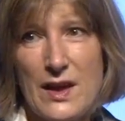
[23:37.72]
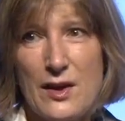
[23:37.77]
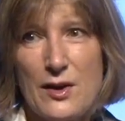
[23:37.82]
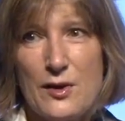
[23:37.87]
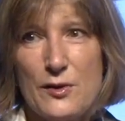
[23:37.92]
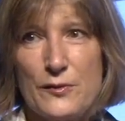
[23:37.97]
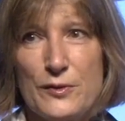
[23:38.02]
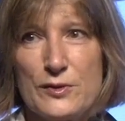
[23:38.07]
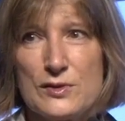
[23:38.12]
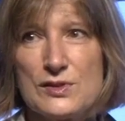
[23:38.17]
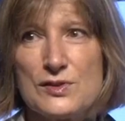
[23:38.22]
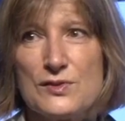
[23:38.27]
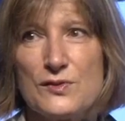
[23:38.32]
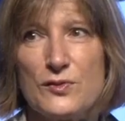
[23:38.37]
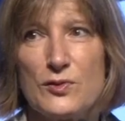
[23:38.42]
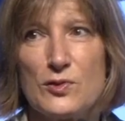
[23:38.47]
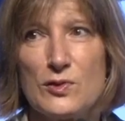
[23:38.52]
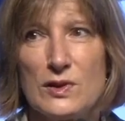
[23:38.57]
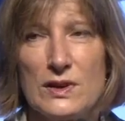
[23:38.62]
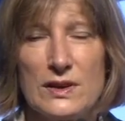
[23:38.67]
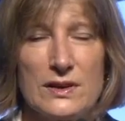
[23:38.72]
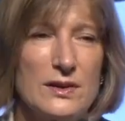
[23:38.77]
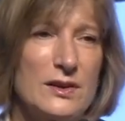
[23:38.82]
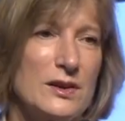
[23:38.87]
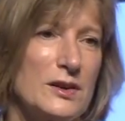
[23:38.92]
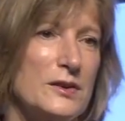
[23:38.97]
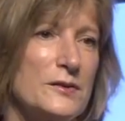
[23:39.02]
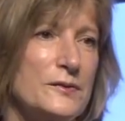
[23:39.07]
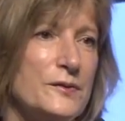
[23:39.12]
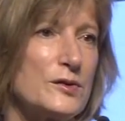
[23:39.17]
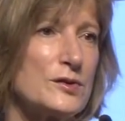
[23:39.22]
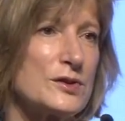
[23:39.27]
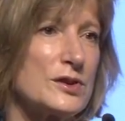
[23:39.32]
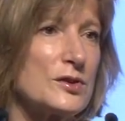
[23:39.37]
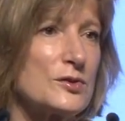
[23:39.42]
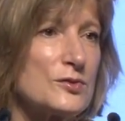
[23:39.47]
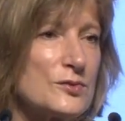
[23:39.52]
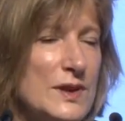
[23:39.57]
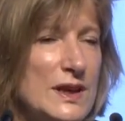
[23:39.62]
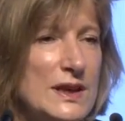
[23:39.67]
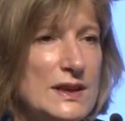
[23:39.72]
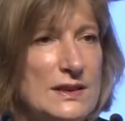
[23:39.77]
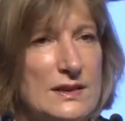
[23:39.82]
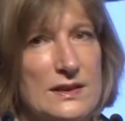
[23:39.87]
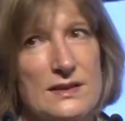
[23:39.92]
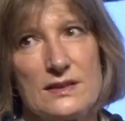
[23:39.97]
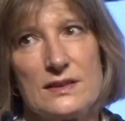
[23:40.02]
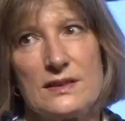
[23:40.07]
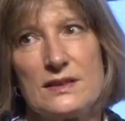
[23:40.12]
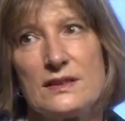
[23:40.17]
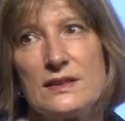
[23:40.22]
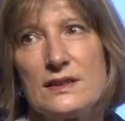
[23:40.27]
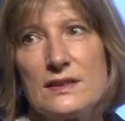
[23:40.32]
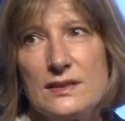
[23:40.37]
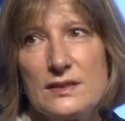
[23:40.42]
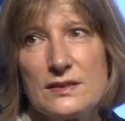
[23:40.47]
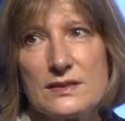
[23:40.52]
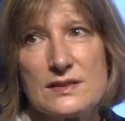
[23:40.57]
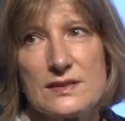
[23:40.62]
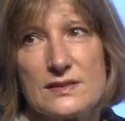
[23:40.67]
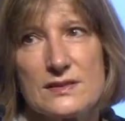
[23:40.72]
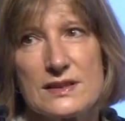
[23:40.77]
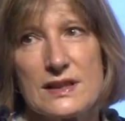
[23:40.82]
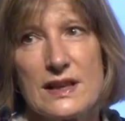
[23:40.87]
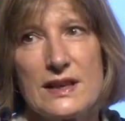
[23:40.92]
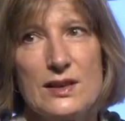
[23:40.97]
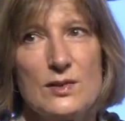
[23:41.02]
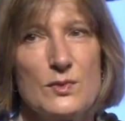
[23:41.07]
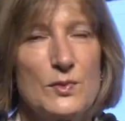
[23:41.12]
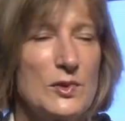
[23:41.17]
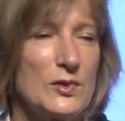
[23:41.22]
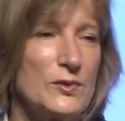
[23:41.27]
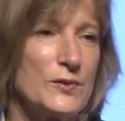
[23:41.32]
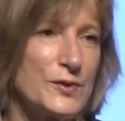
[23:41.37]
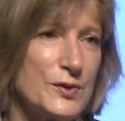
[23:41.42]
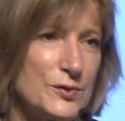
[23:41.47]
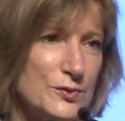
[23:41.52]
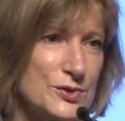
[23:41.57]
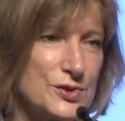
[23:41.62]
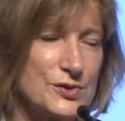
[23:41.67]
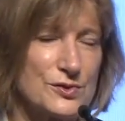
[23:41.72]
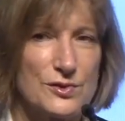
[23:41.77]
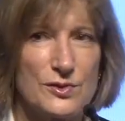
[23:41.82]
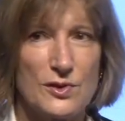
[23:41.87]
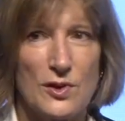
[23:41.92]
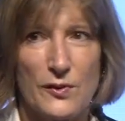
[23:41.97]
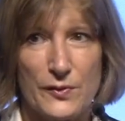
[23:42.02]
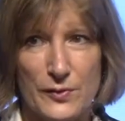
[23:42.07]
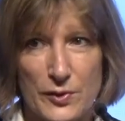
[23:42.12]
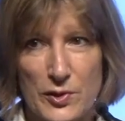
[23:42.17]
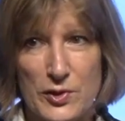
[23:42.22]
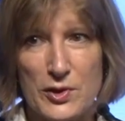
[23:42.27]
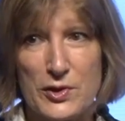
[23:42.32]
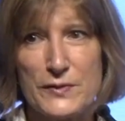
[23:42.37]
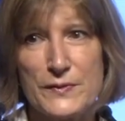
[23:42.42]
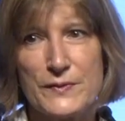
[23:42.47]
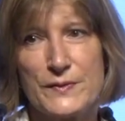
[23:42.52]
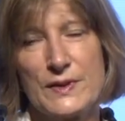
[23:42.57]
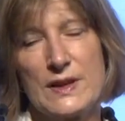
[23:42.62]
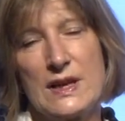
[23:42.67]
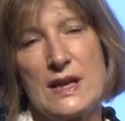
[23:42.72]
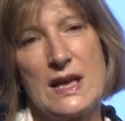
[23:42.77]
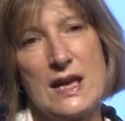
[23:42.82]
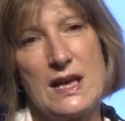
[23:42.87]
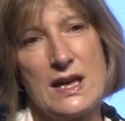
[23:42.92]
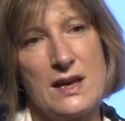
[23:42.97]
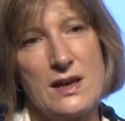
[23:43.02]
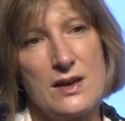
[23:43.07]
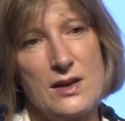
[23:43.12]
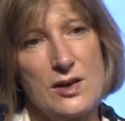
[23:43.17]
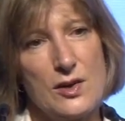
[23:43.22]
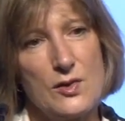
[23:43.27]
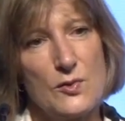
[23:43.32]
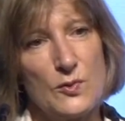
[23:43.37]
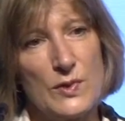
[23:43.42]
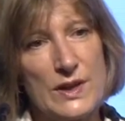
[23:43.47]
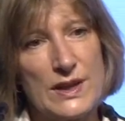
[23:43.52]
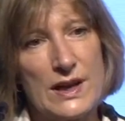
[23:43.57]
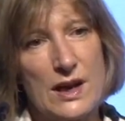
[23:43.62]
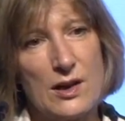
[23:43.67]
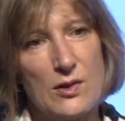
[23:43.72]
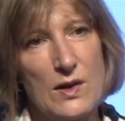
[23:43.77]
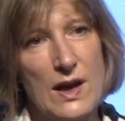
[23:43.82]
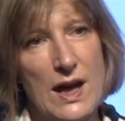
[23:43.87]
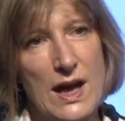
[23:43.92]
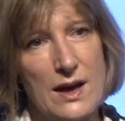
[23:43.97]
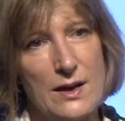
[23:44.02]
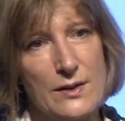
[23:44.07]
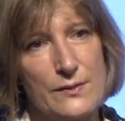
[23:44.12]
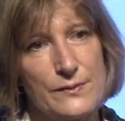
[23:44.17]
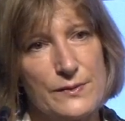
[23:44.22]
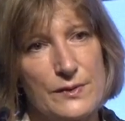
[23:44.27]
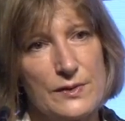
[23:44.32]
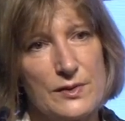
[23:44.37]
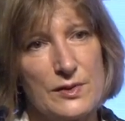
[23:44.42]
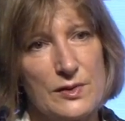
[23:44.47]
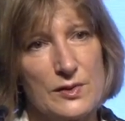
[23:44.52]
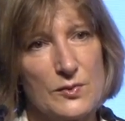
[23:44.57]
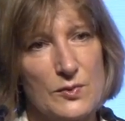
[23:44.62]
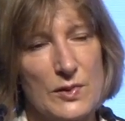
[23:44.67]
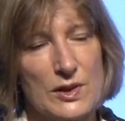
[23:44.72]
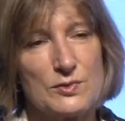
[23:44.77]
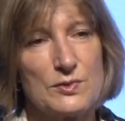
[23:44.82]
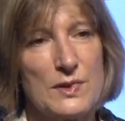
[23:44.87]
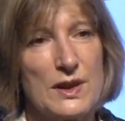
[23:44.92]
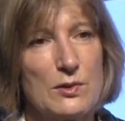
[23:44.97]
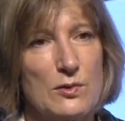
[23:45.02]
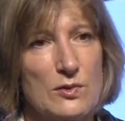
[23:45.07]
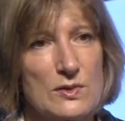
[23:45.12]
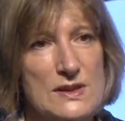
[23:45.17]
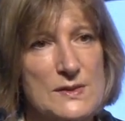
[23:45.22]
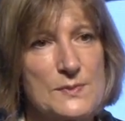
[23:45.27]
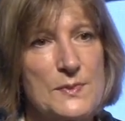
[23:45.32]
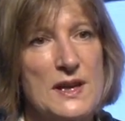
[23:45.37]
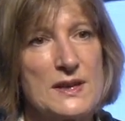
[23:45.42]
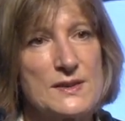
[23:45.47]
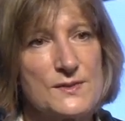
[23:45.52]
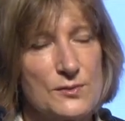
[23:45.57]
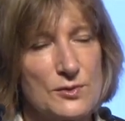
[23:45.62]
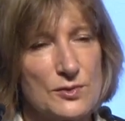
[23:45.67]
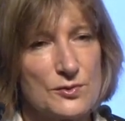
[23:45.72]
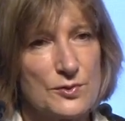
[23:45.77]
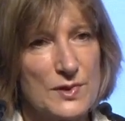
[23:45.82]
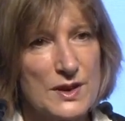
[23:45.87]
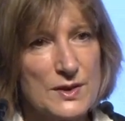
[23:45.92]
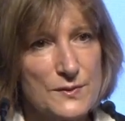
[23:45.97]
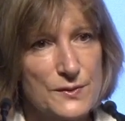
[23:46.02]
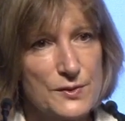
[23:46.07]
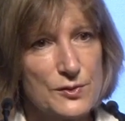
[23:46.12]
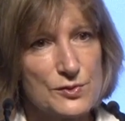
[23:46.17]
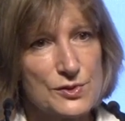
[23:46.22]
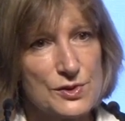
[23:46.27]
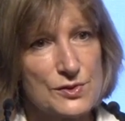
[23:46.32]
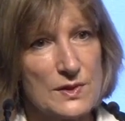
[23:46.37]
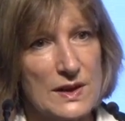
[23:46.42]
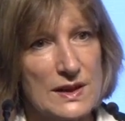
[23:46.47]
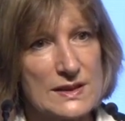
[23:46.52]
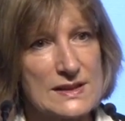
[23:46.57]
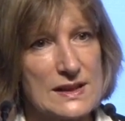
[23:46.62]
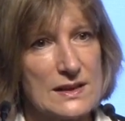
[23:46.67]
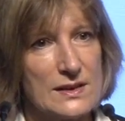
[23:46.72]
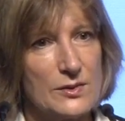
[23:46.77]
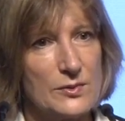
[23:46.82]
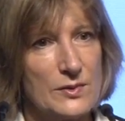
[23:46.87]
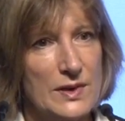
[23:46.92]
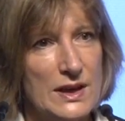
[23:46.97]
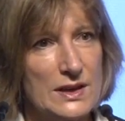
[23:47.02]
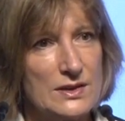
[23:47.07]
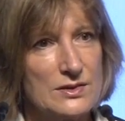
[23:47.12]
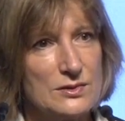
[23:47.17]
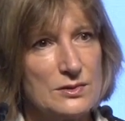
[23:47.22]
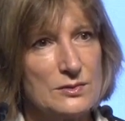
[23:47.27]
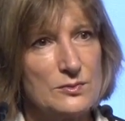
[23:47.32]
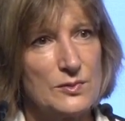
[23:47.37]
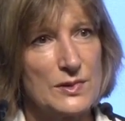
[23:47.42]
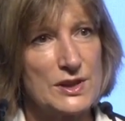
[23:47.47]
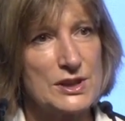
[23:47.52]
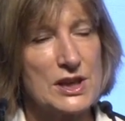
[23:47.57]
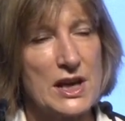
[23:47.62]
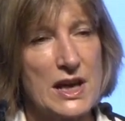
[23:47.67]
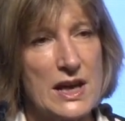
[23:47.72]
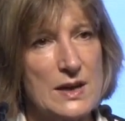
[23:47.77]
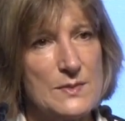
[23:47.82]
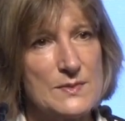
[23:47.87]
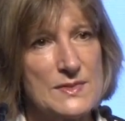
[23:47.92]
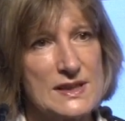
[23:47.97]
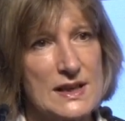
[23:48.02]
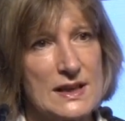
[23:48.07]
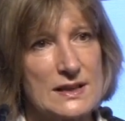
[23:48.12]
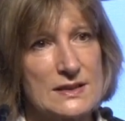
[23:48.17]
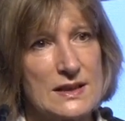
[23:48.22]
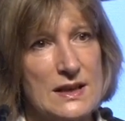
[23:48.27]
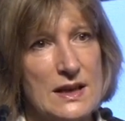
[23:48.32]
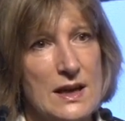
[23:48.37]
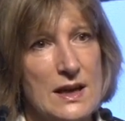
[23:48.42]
First of all, for the green, sustainable future of Earth, we now have what we call Space for Green Future Accelerator, which aims at